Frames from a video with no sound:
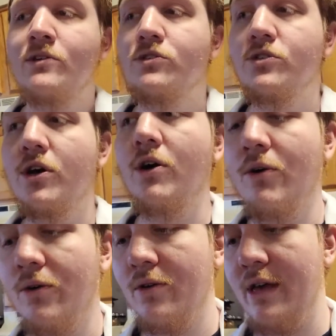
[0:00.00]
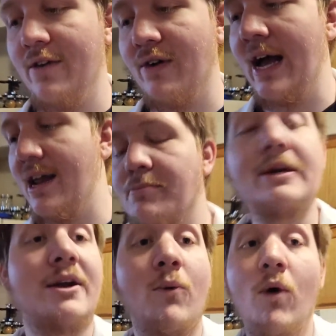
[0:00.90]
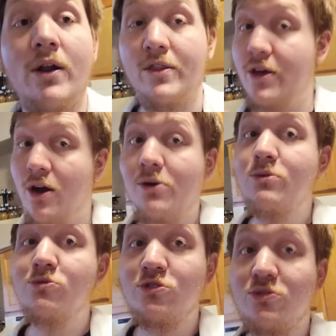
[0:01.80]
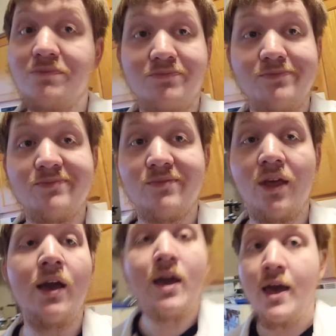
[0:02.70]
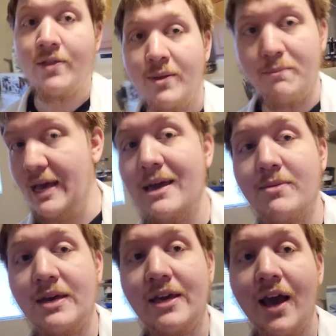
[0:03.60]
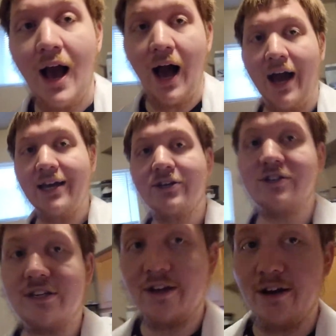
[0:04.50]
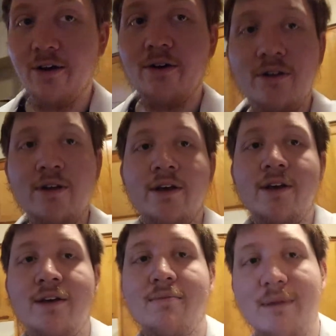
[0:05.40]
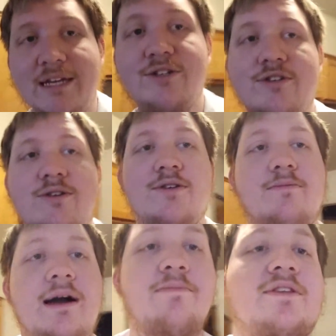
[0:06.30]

So if I had a bigger one of those, then maybe I could, you know, make sure my